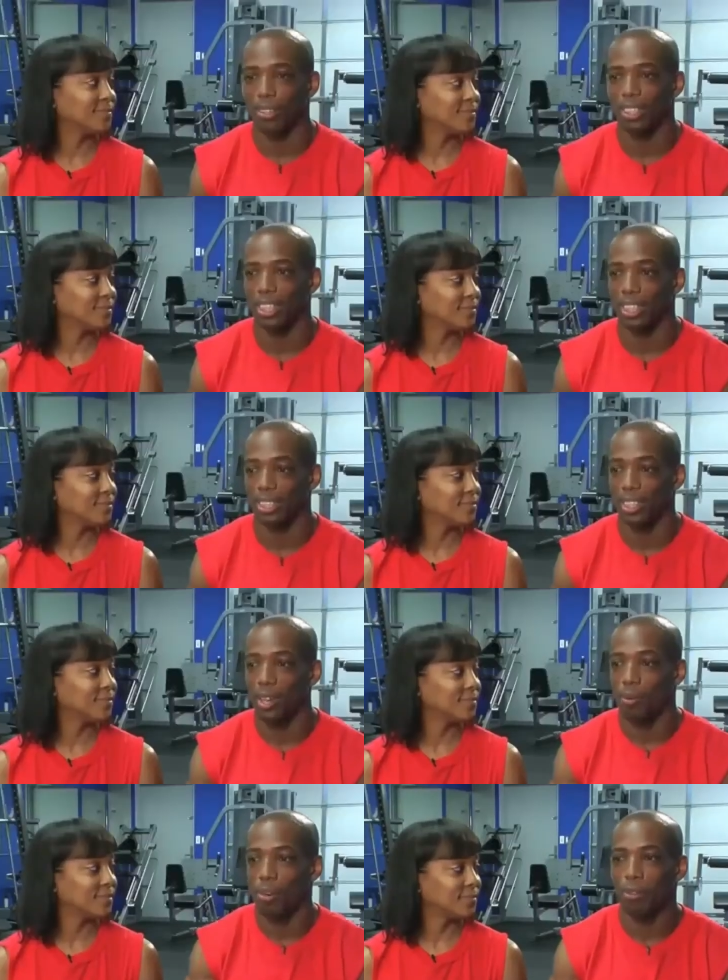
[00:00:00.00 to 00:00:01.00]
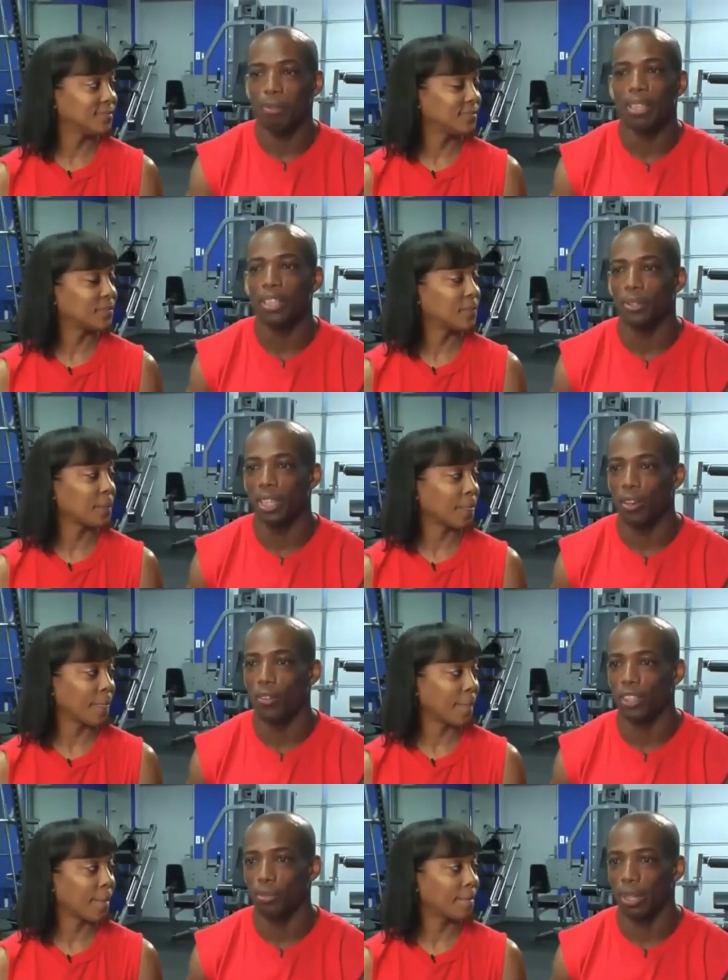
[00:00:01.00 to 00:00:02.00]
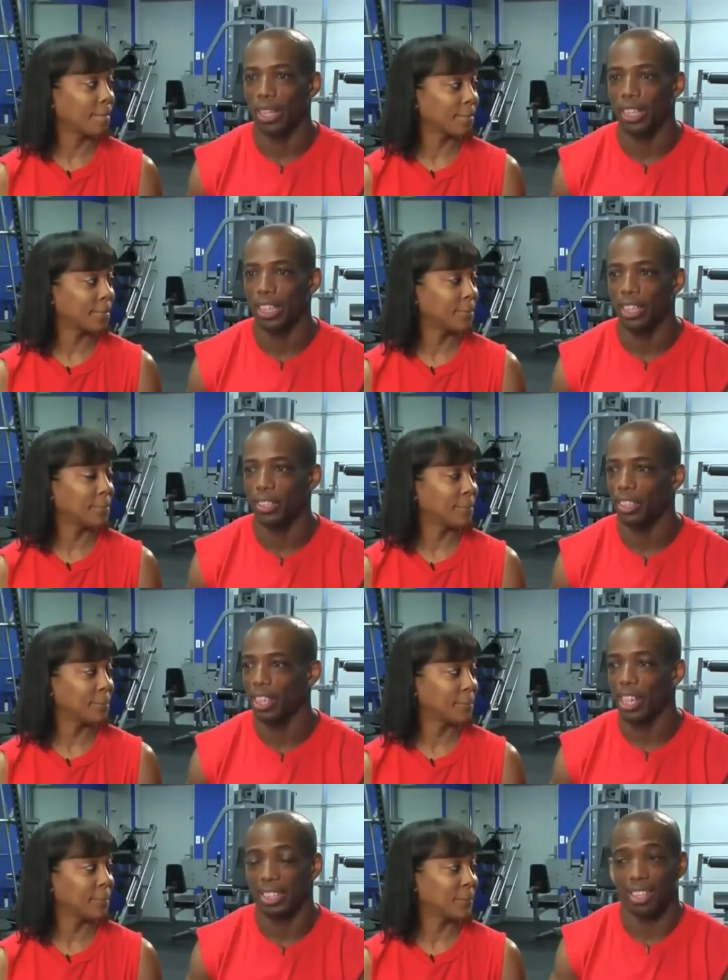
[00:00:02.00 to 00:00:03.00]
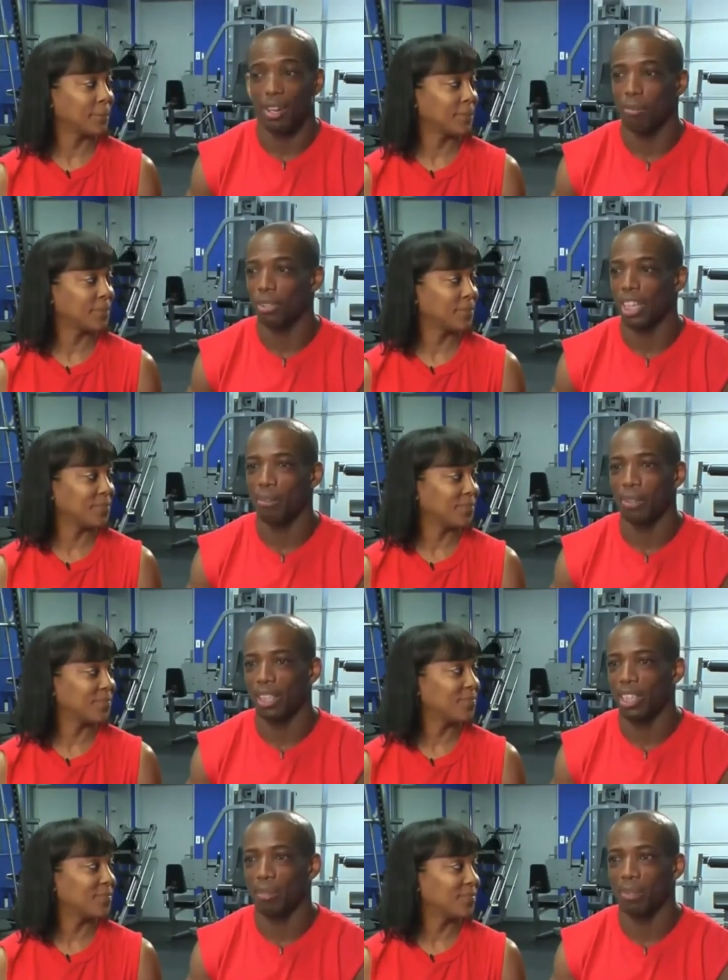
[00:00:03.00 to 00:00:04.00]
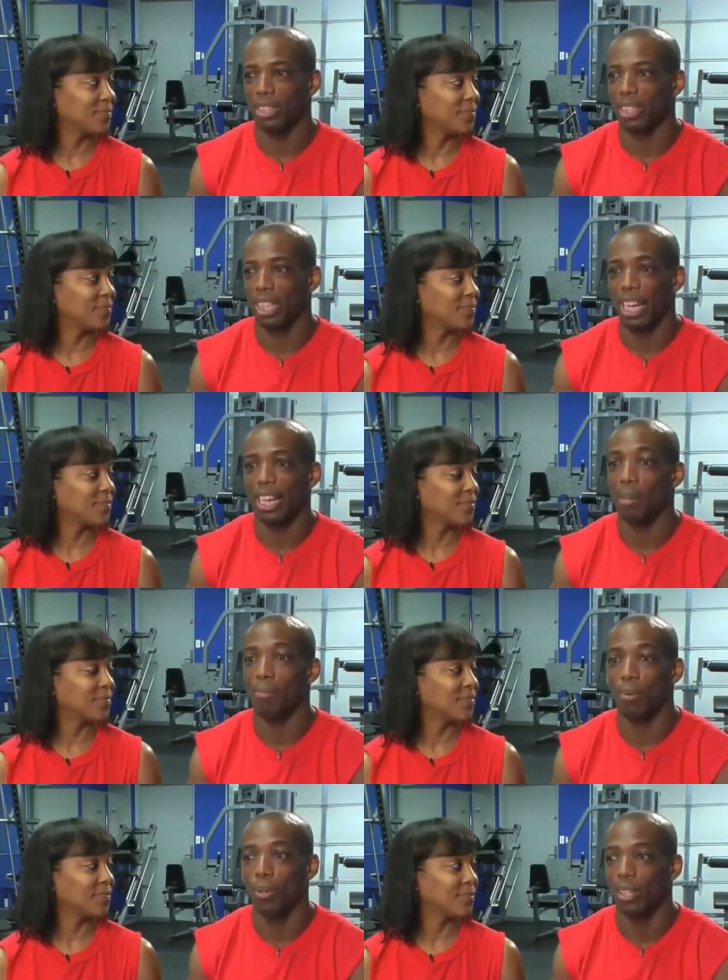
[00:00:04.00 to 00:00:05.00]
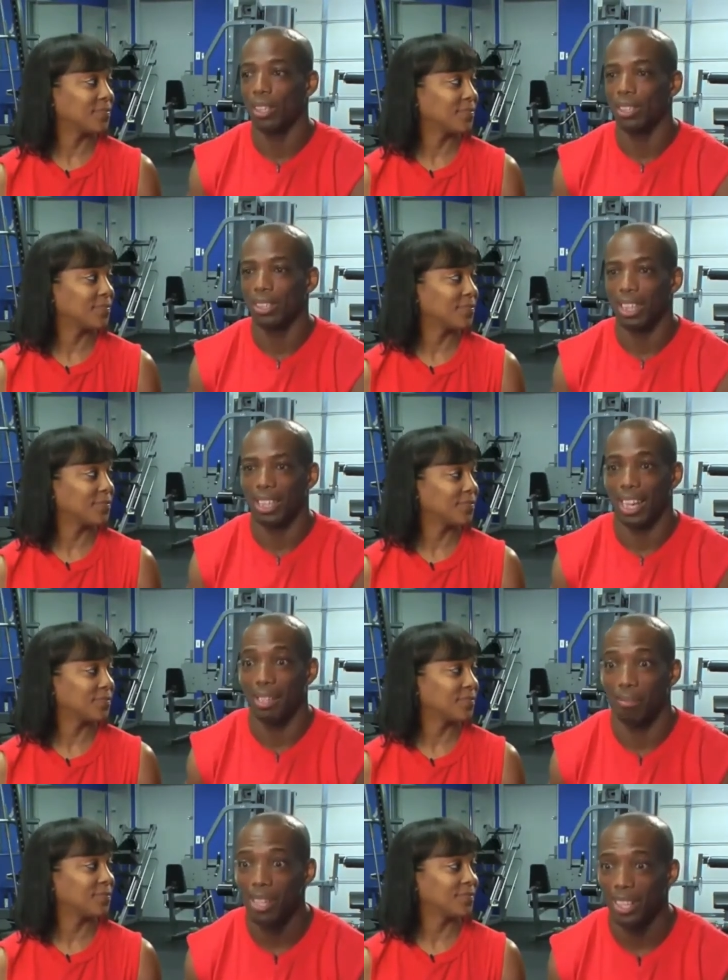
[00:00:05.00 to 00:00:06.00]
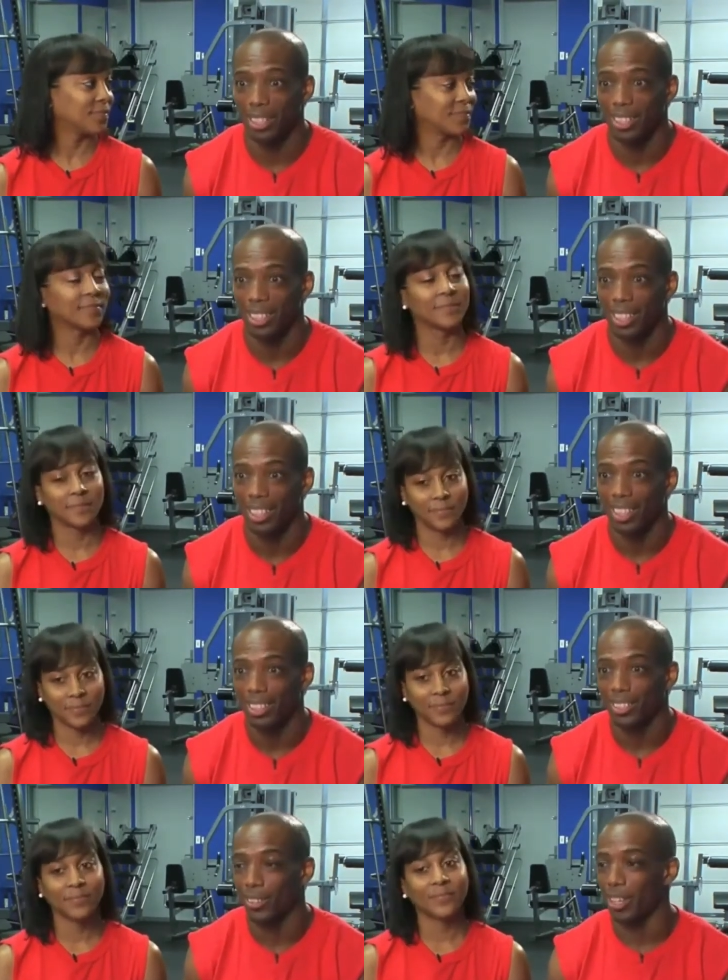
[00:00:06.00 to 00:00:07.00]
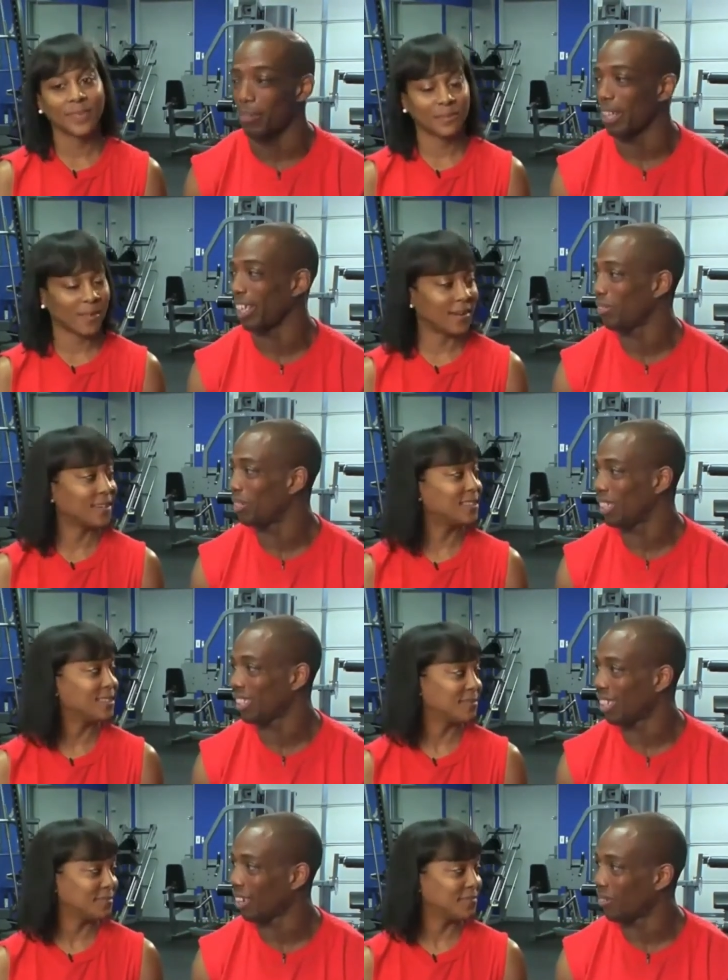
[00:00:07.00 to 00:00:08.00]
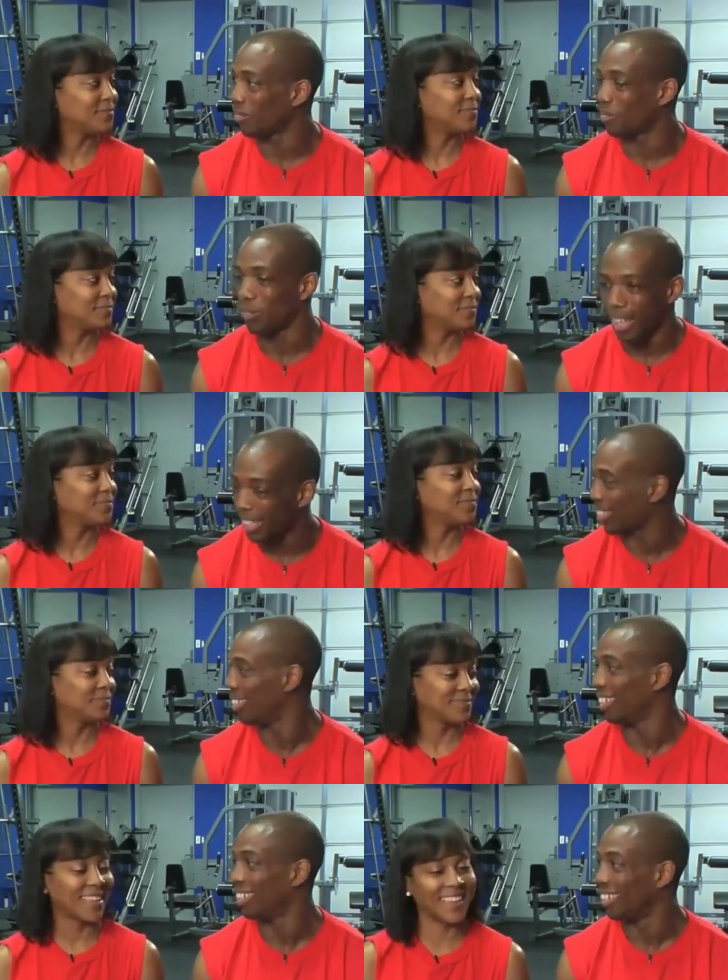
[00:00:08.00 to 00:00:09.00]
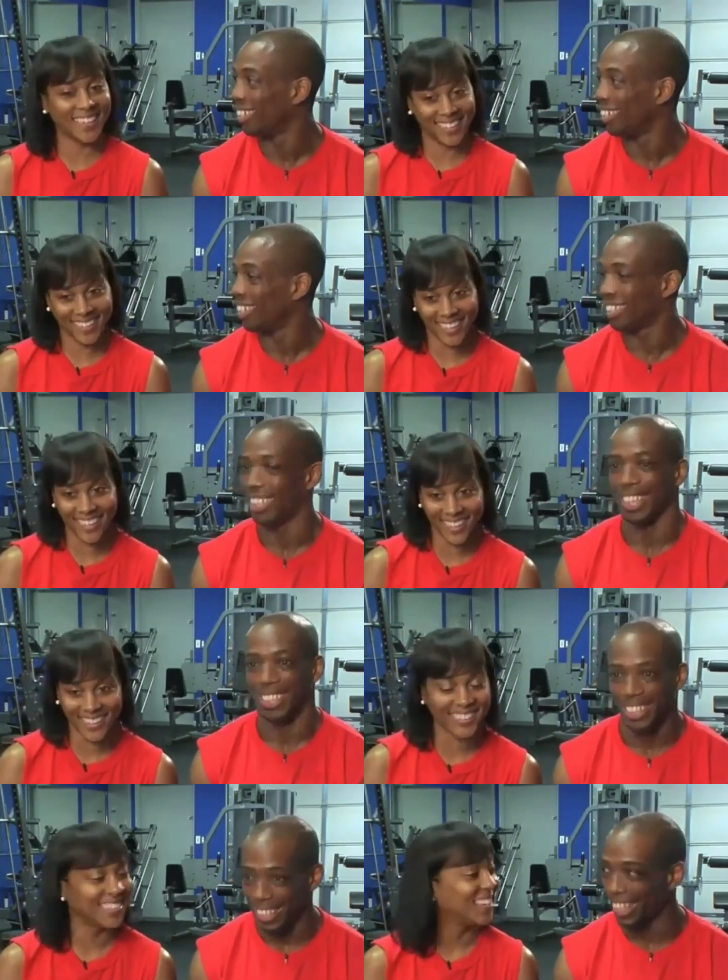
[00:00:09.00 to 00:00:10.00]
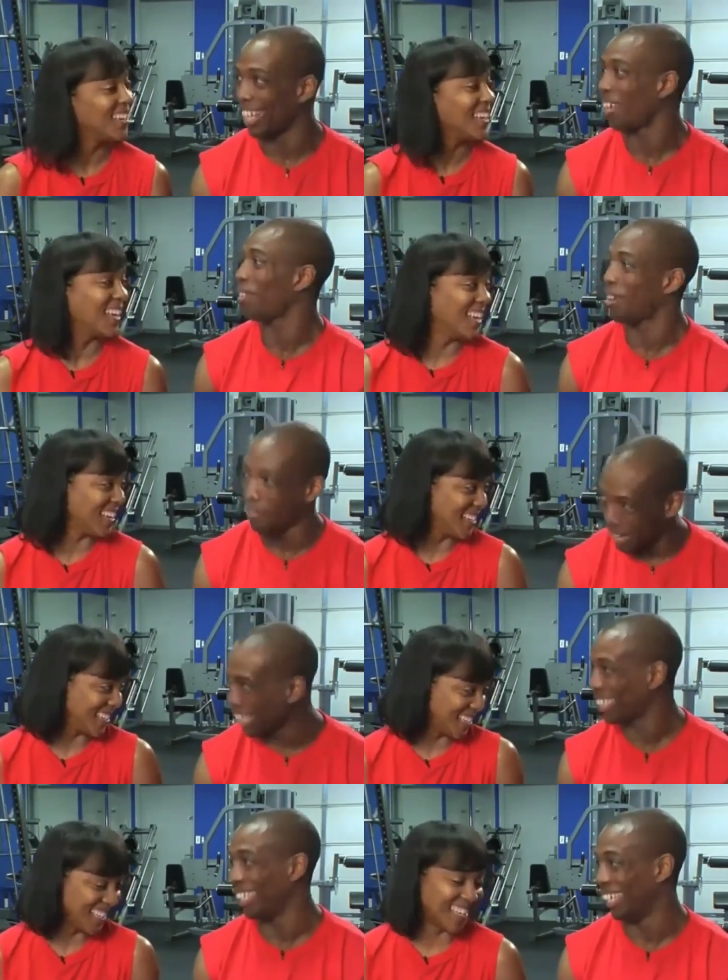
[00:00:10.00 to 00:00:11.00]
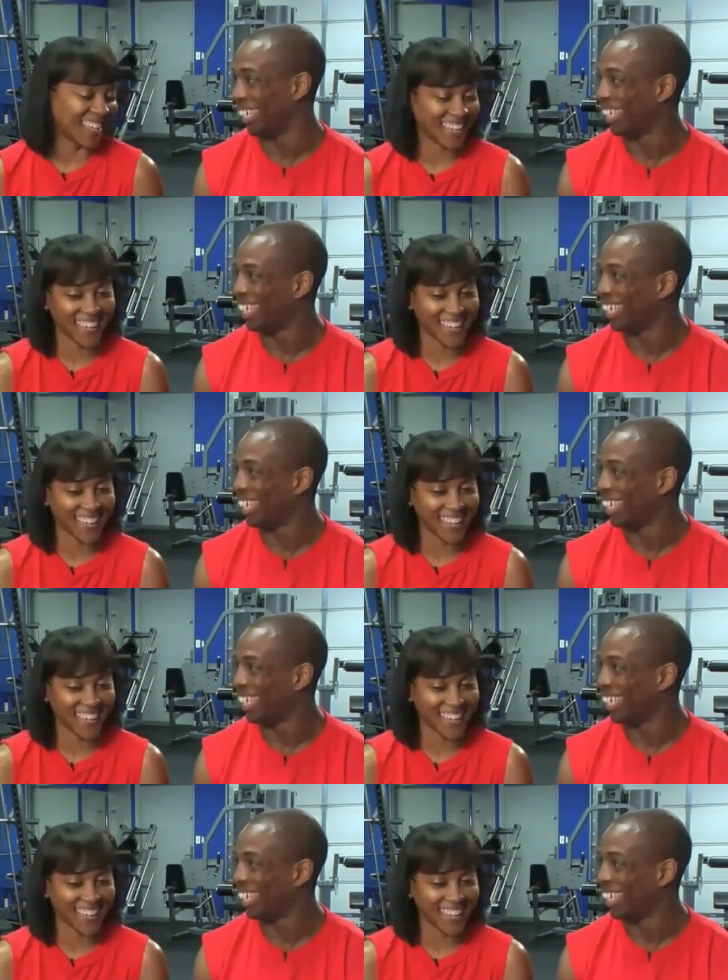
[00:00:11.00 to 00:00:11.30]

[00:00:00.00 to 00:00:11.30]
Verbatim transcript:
Speaker 1: of a sudden, what we've been doing over 12 years, it's almost like we accomplished that and more in eight months. So I mean, right. it was just like Wesley. He like Johnny. I'm like Wesley.